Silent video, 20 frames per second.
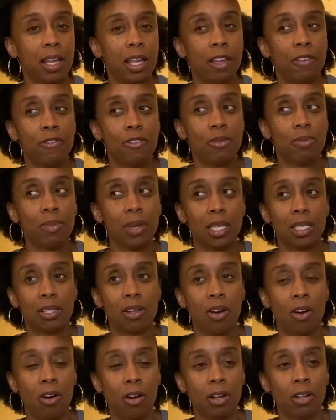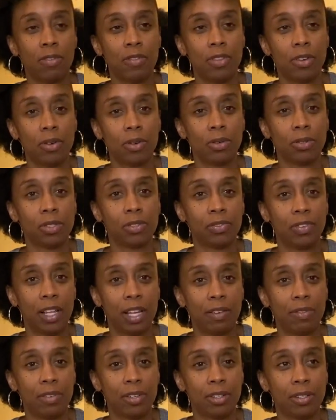if you mix all of those
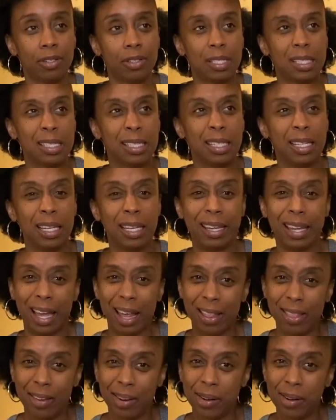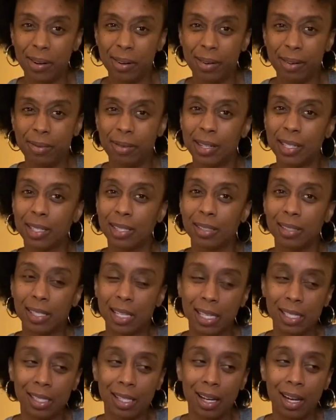flavors together, what it's gonna
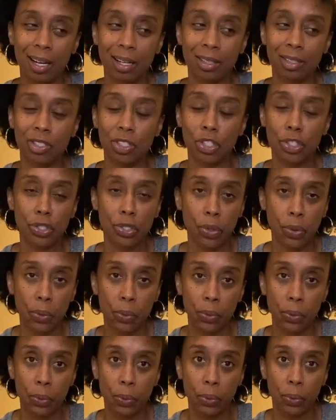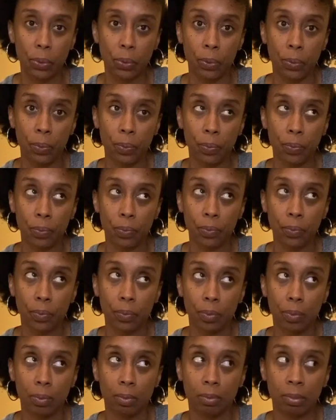taste like. So
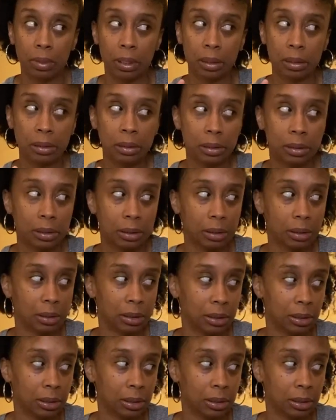dun dun